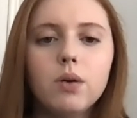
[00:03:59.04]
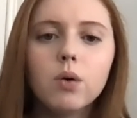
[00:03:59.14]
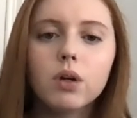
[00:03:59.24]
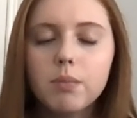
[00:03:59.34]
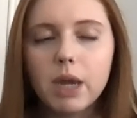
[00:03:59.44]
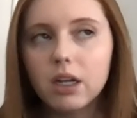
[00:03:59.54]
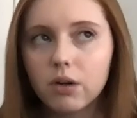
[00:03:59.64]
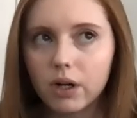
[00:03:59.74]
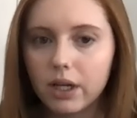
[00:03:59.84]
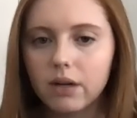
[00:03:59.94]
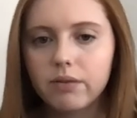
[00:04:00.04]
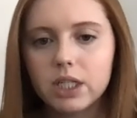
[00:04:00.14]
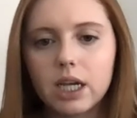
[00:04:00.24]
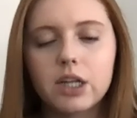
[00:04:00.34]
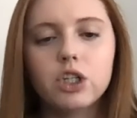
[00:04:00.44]
or the main ingredient of a
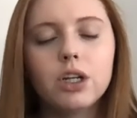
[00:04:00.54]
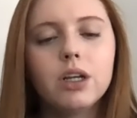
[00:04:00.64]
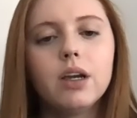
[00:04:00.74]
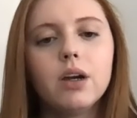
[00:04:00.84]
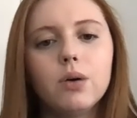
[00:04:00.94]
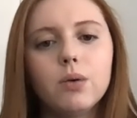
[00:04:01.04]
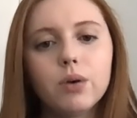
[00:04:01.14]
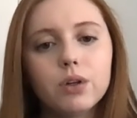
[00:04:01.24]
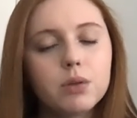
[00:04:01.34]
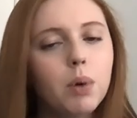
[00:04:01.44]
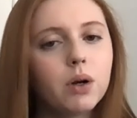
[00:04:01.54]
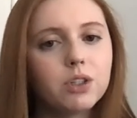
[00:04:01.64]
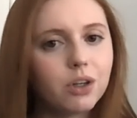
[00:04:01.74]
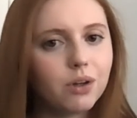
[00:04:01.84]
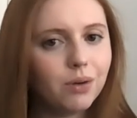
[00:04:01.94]
dish or as a part of
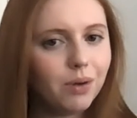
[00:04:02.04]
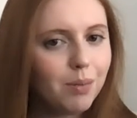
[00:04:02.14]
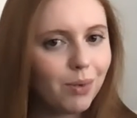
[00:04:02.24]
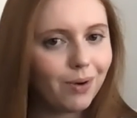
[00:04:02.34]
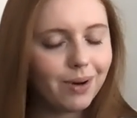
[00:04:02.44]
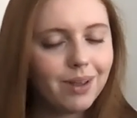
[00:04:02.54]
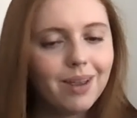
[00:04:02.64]
charcuterie board,